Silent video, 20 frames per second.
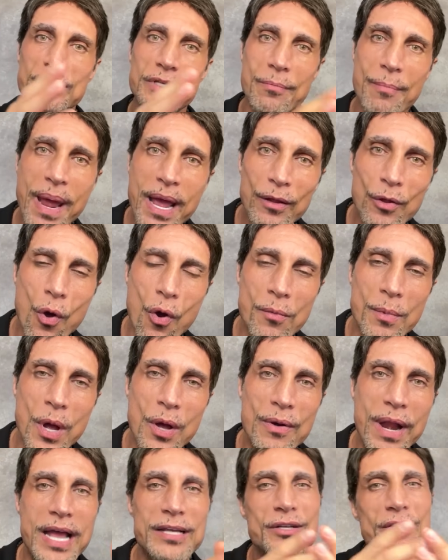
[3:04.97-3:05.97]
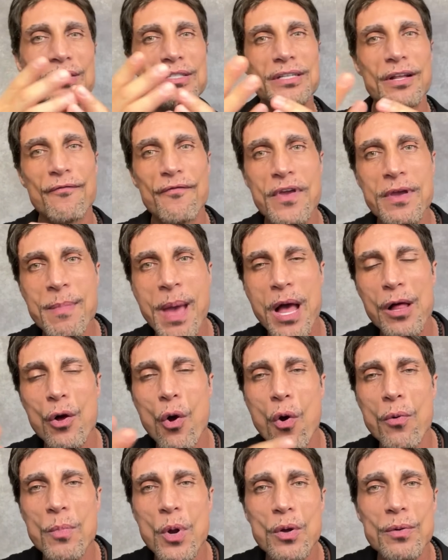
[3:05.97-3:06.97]
is a male hormone, estrogen is a female
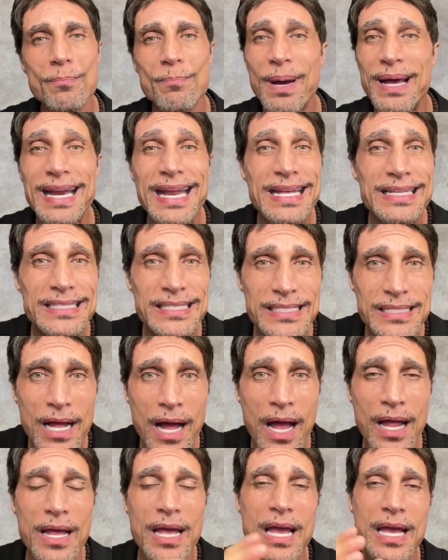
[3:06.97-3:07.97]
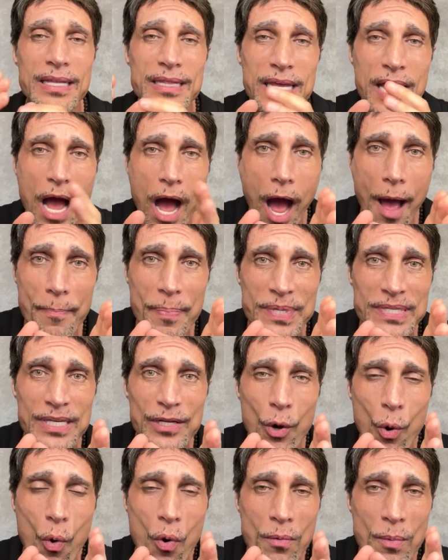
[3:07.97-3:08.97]
hormone, but it's not. The
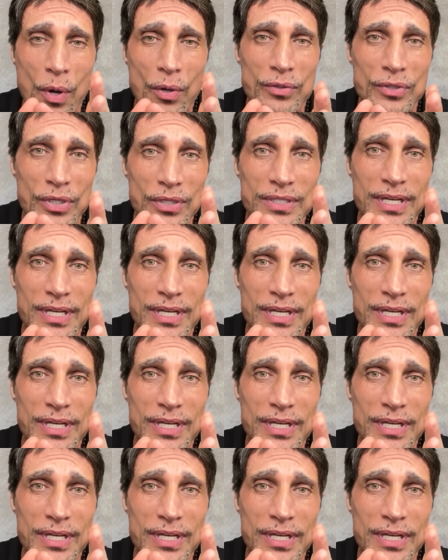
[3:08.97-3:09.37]
opposite hormone to